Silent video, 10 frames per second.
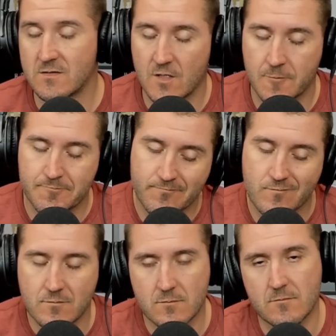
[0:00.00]
So
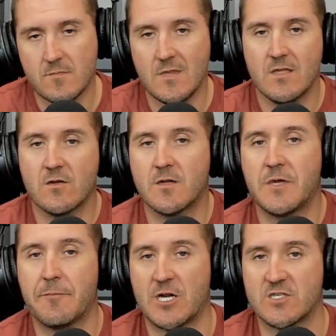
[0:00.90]
there could
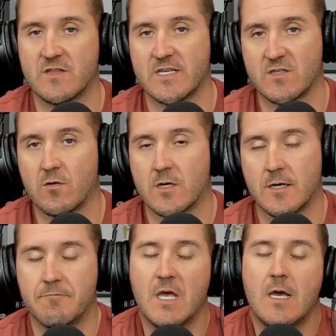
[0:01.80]
be a bunch of things going on.